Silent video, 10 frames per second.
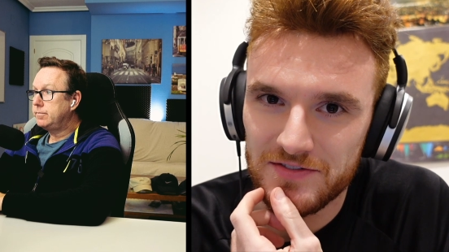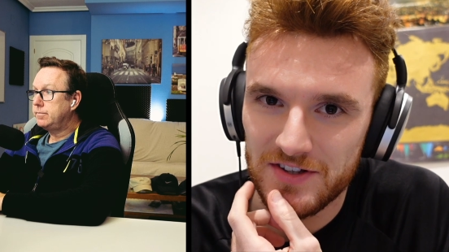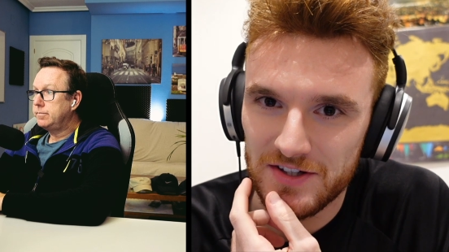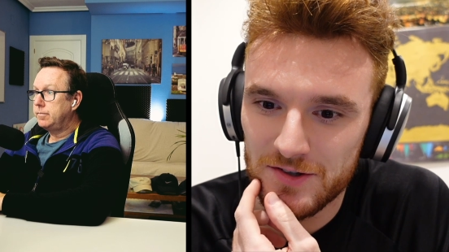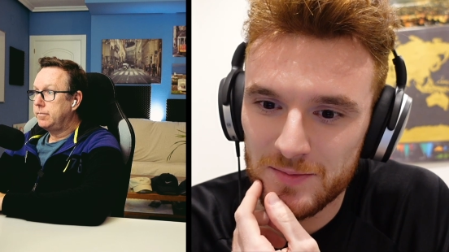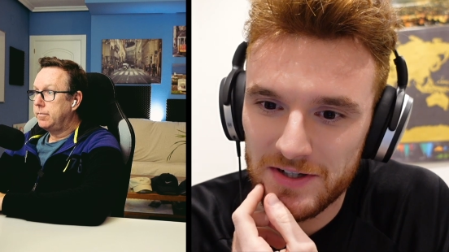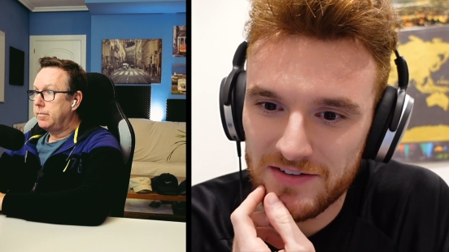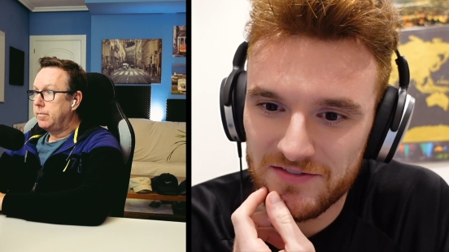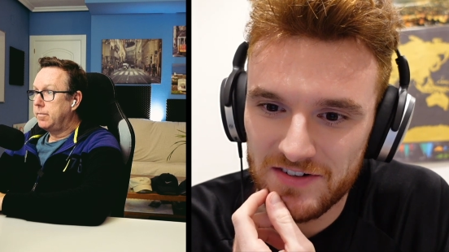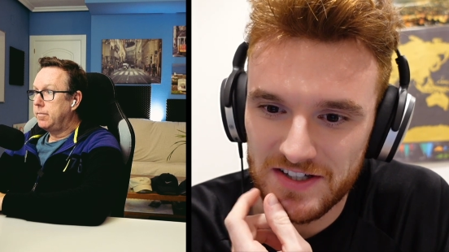Speaker 1: of the
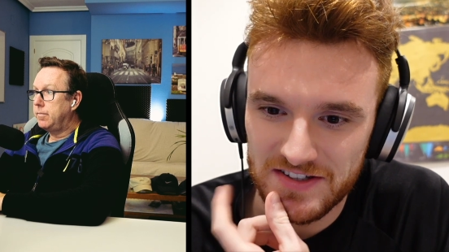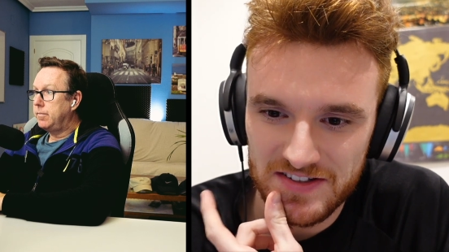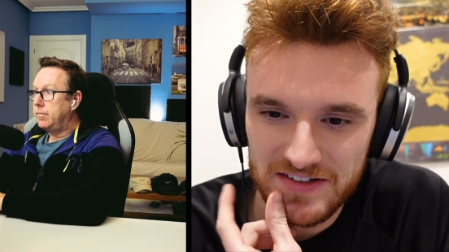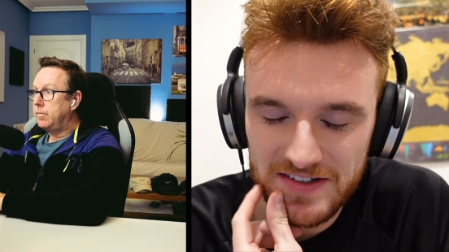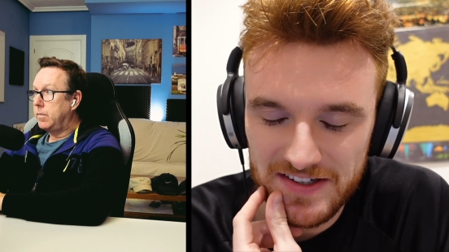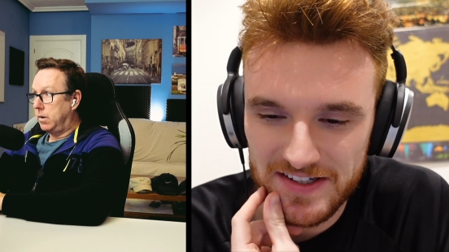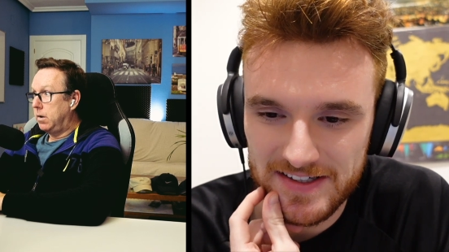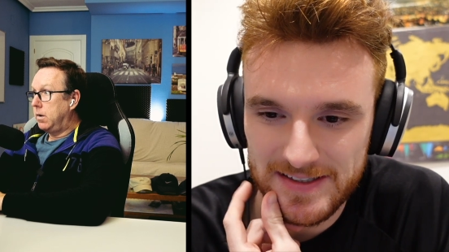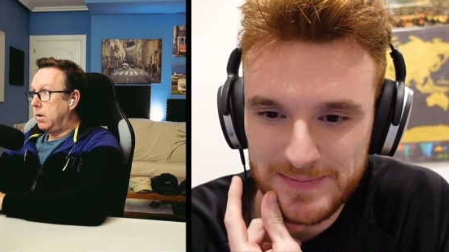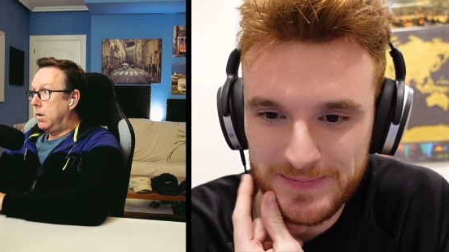European funds.
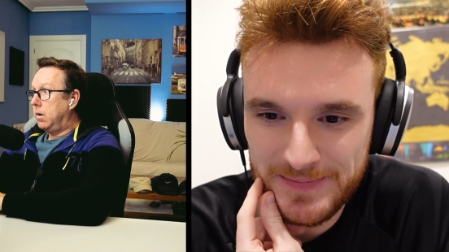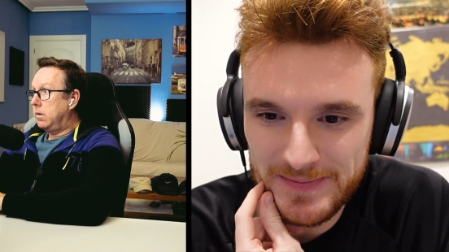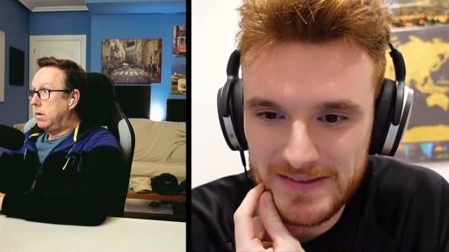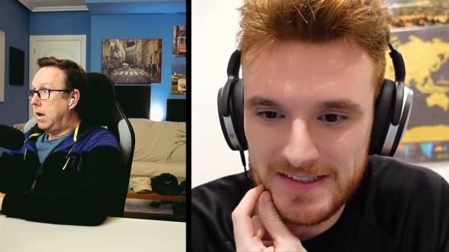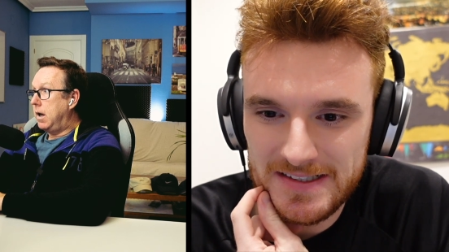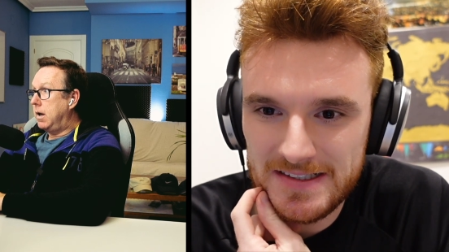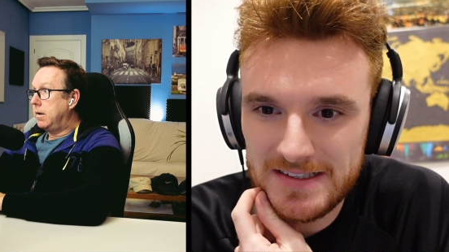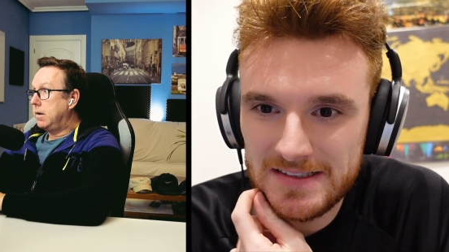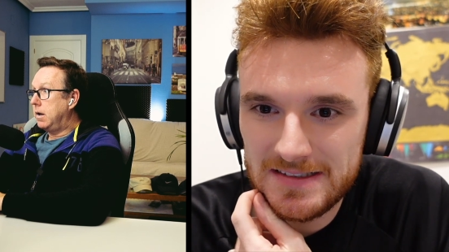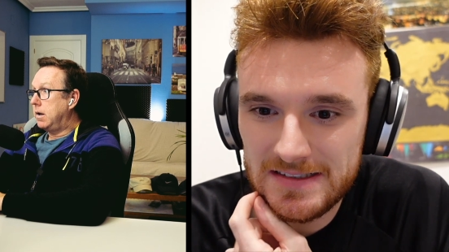Yeah.
Speaker 2: Yeah,
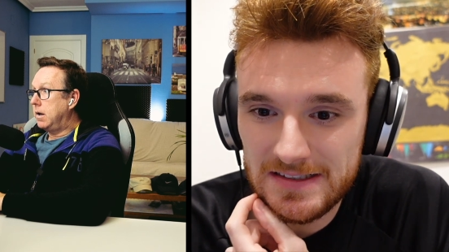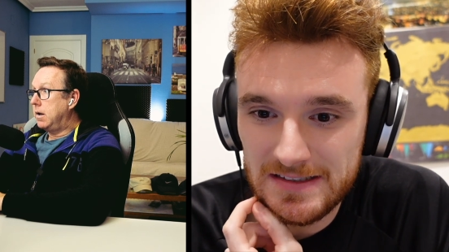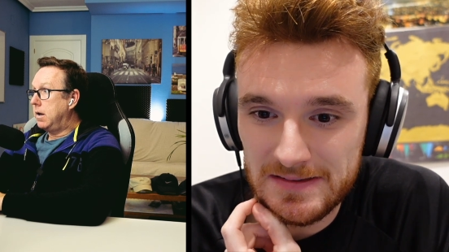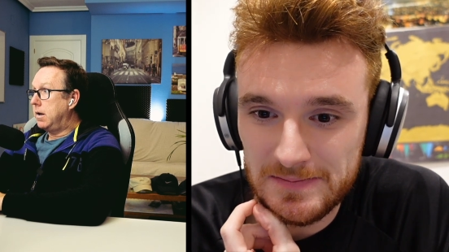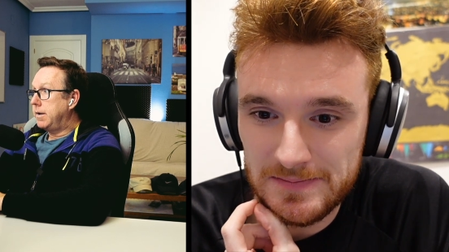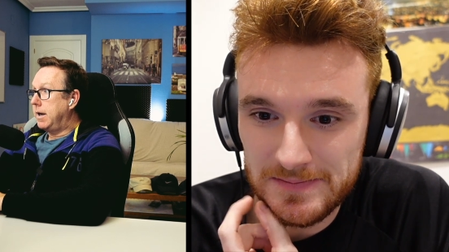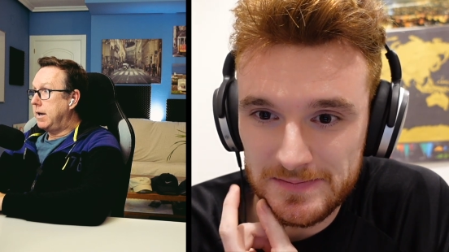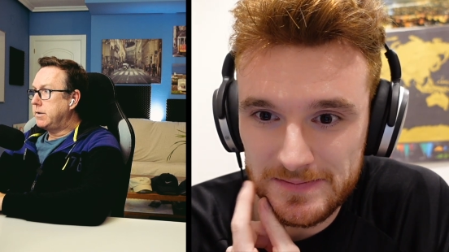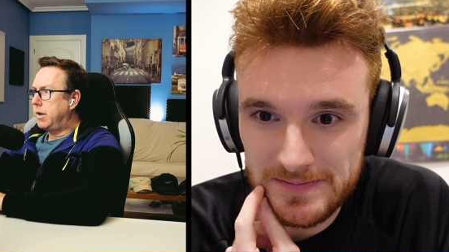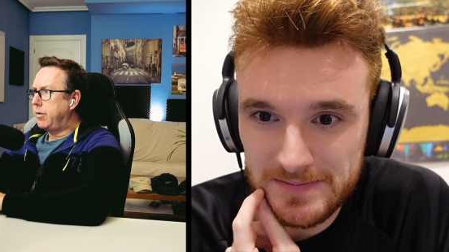yeah, yeah, yeah, yeah.
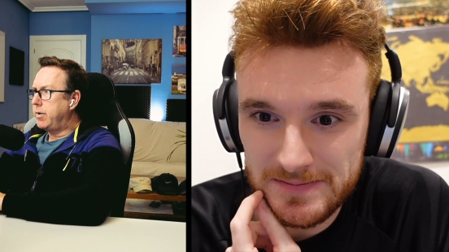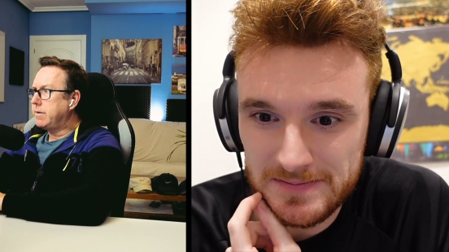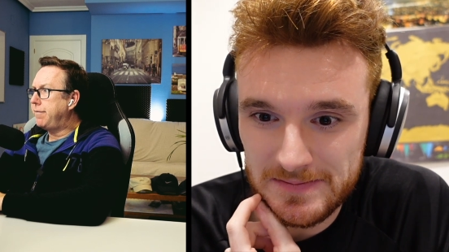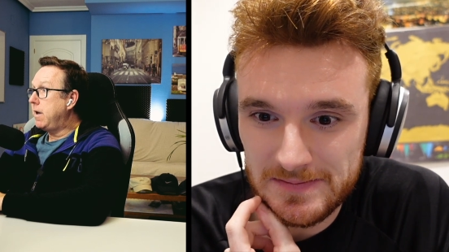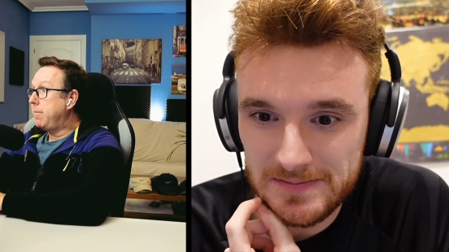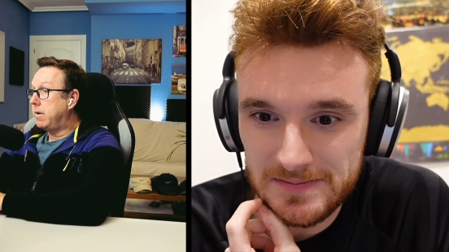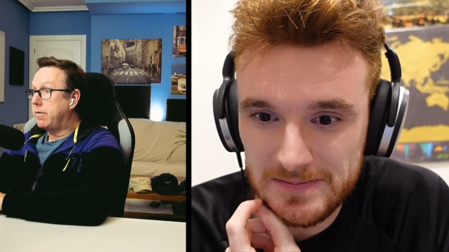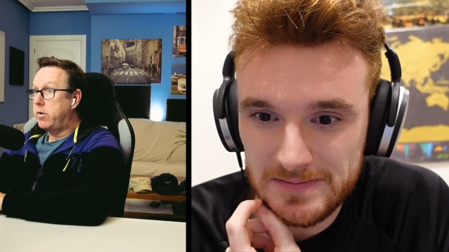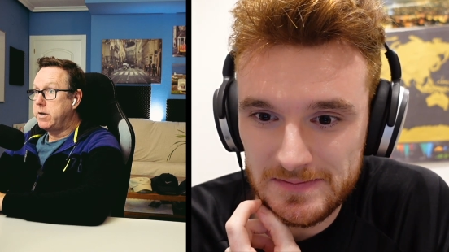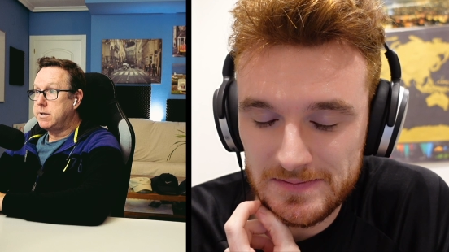So there is a fair bit of
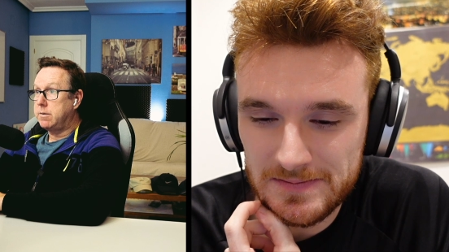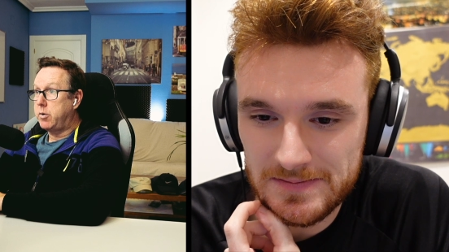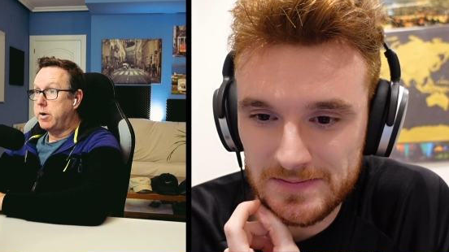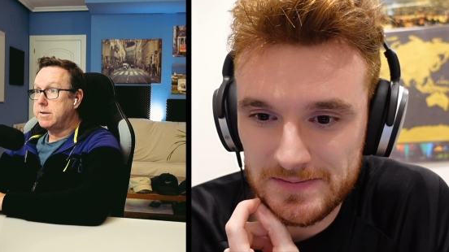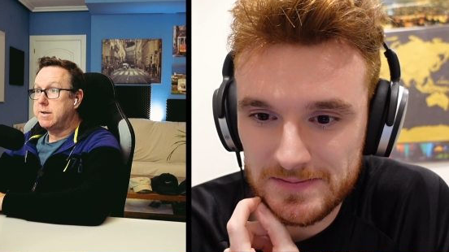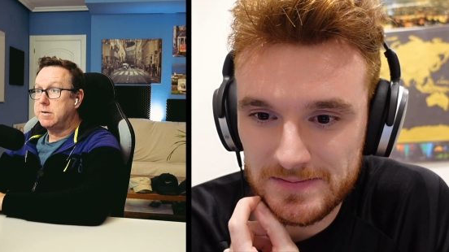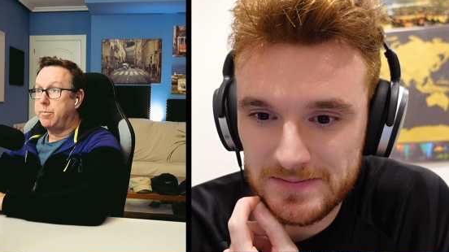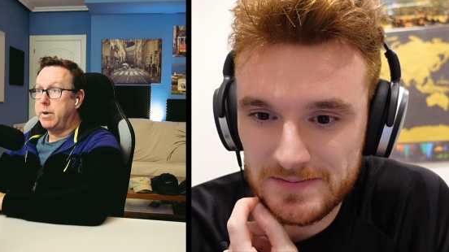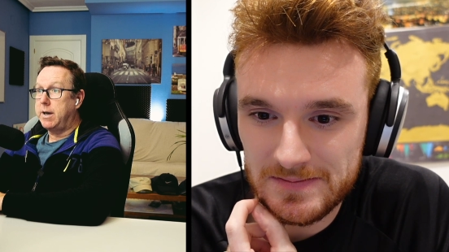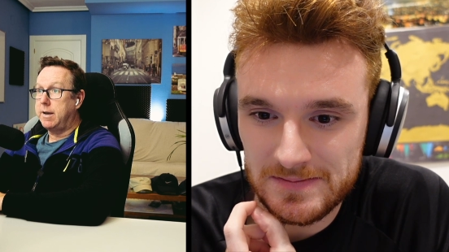criticism
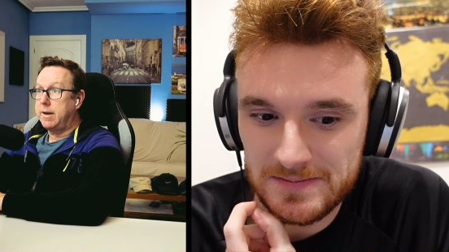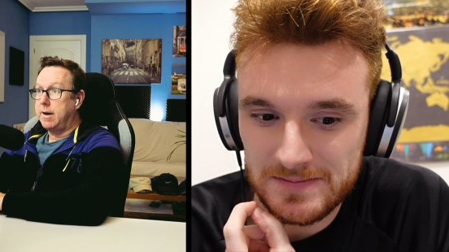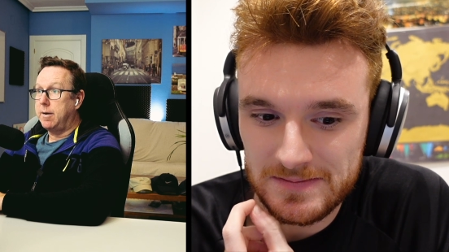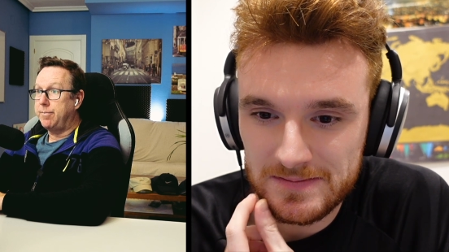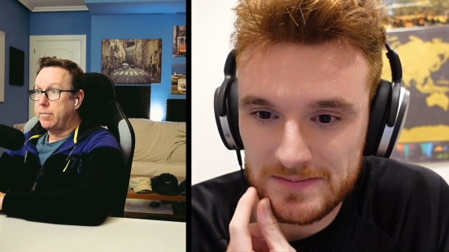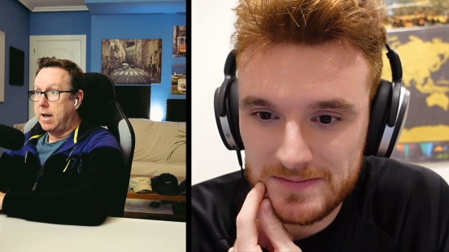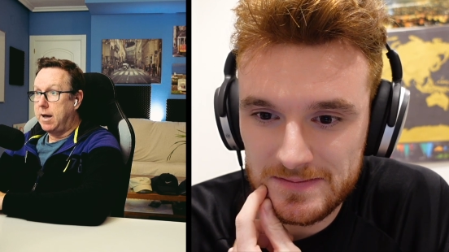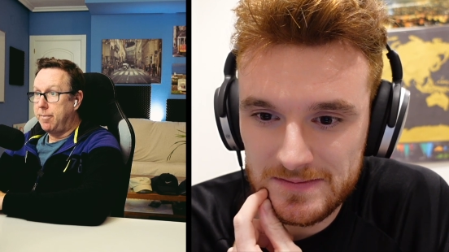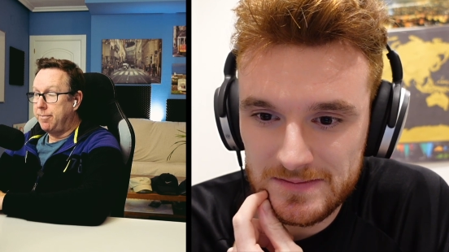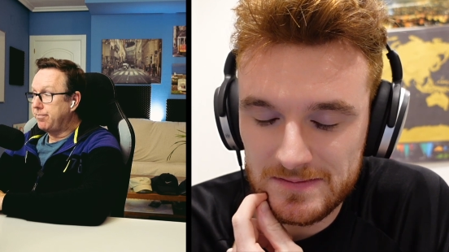being um,
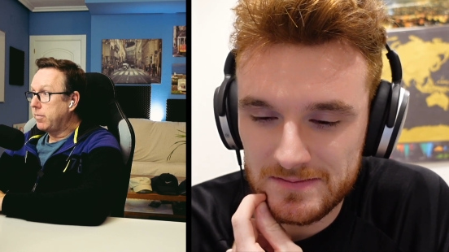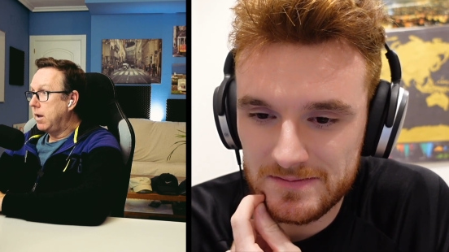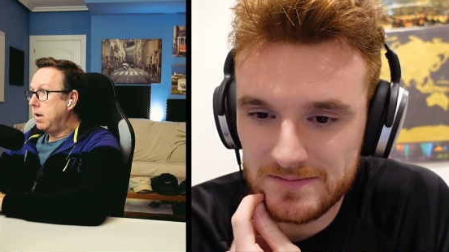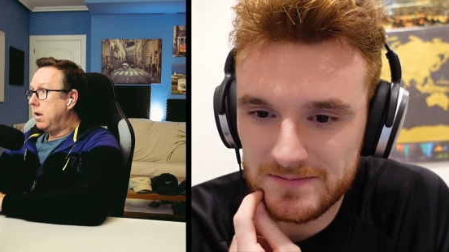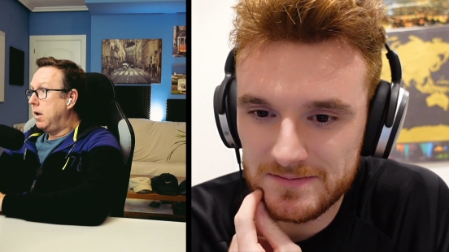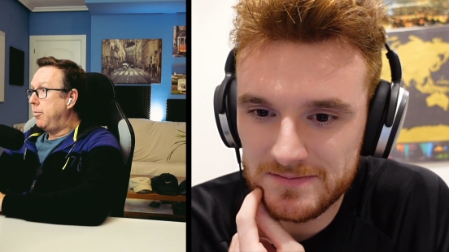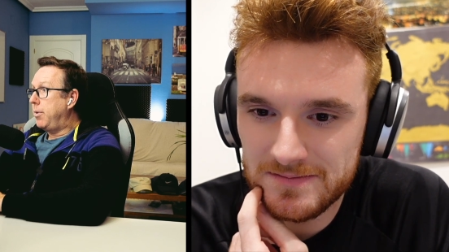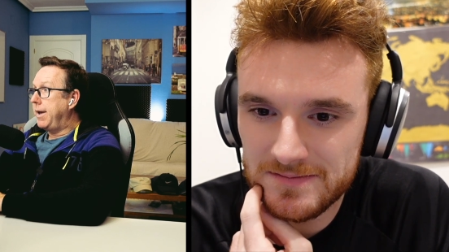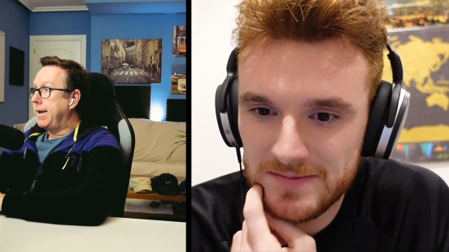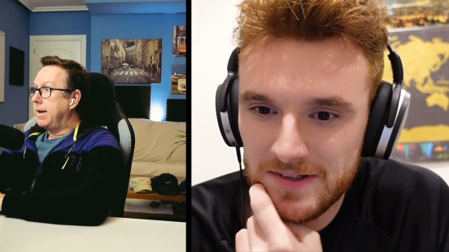um,
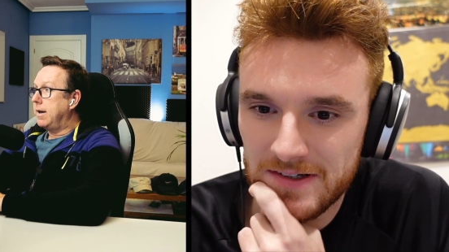being